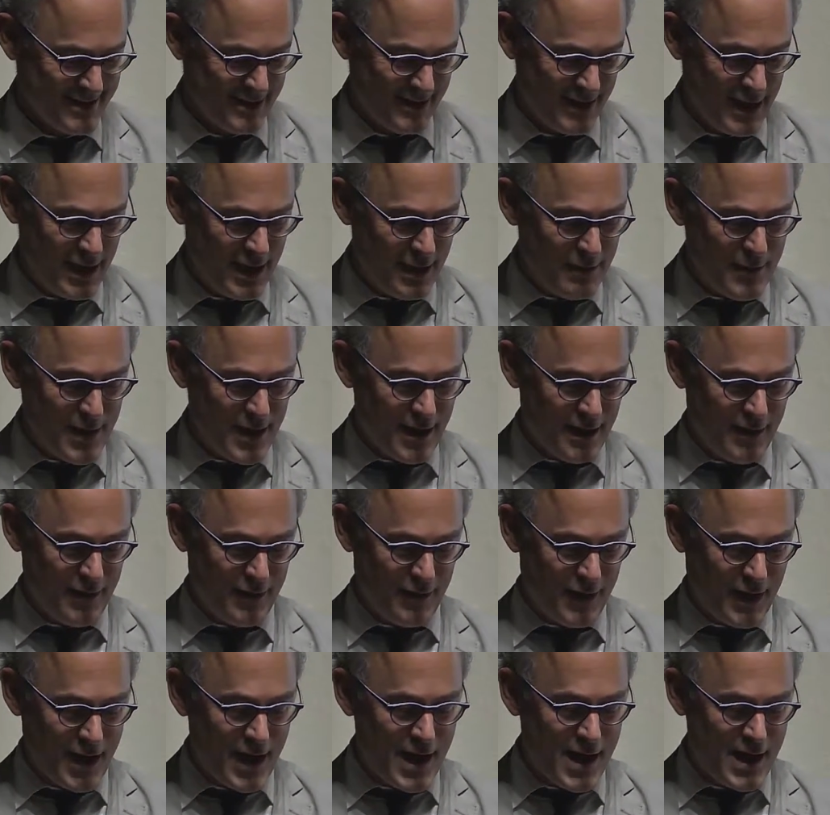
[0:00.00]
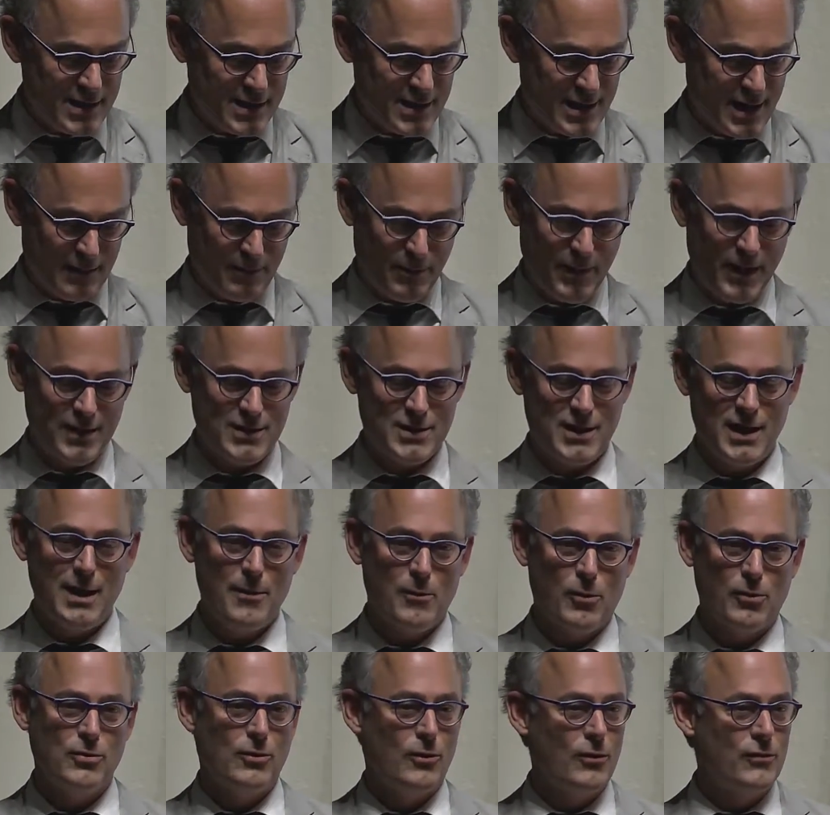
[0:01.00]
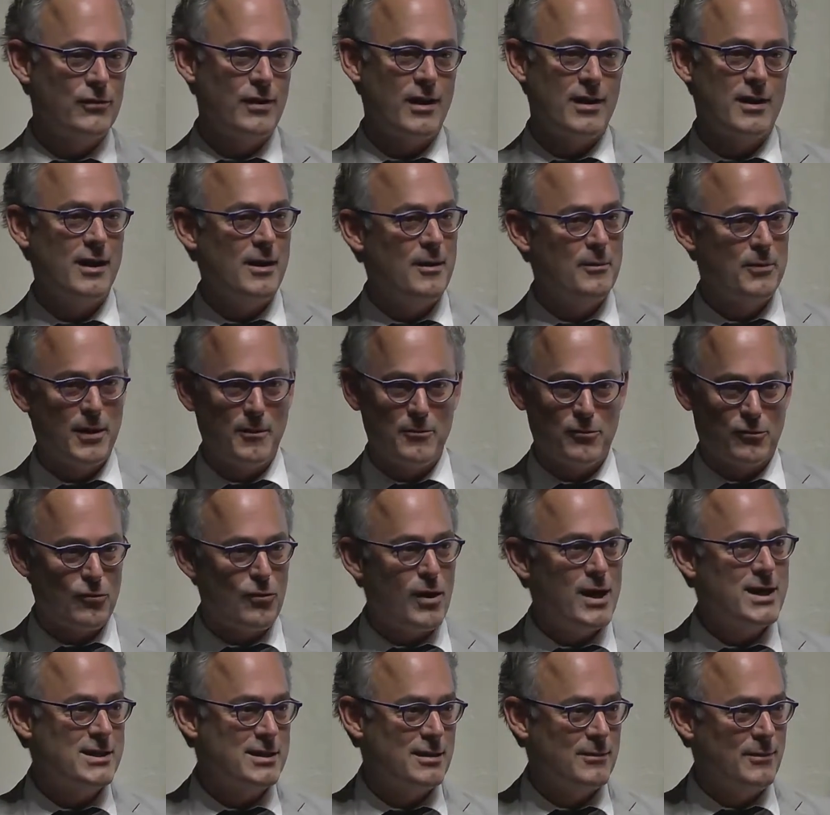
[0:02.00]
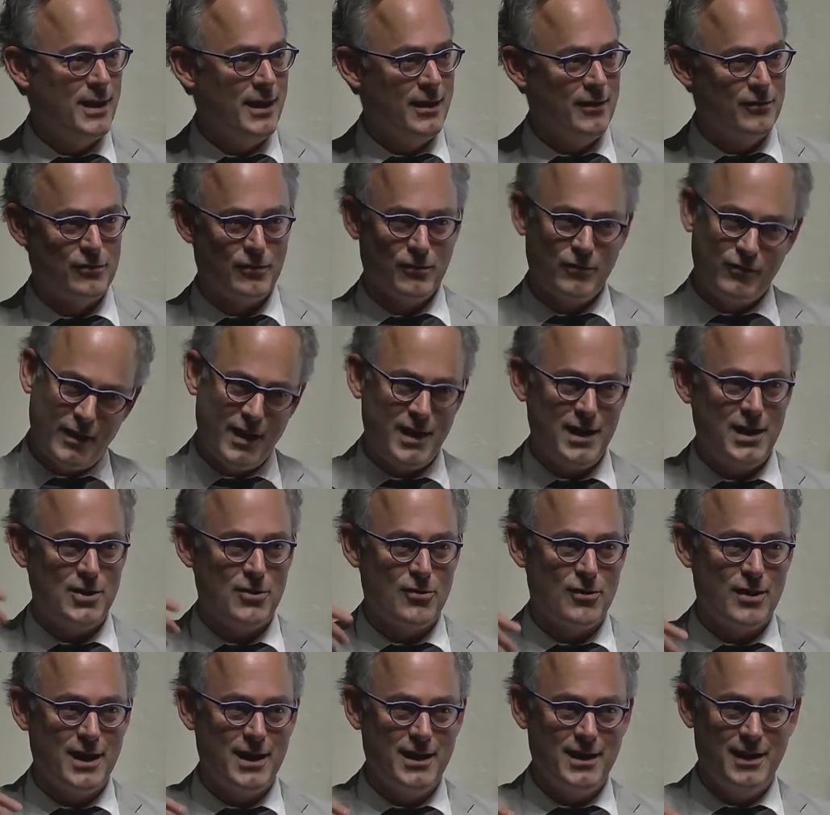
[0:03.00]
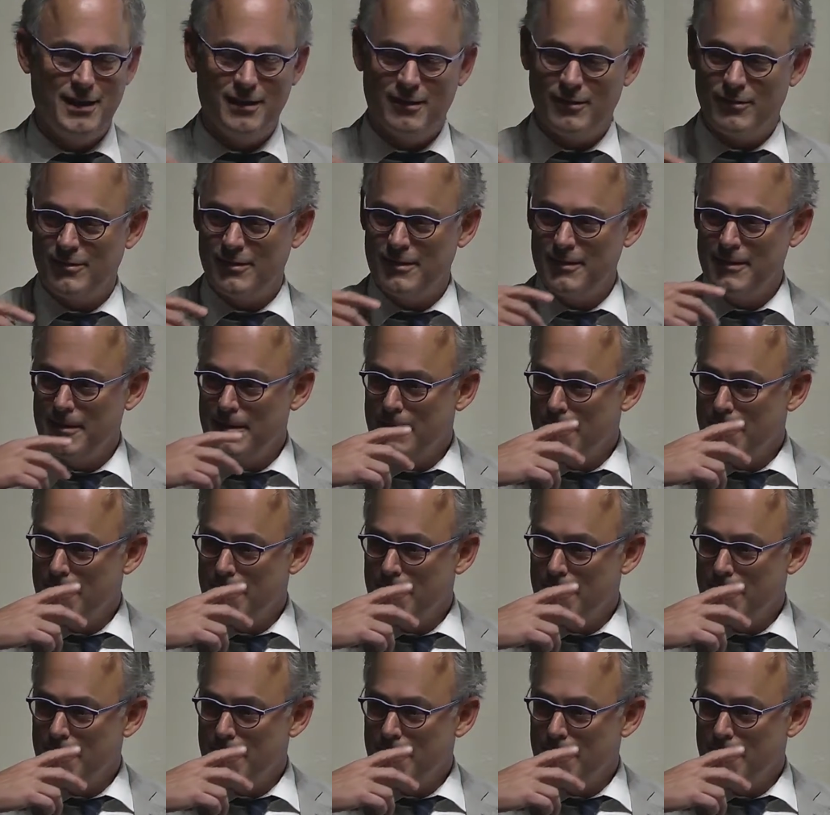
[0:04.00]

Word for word: The email, the contact page at amortowles.com comes right to me. So send in your ideas.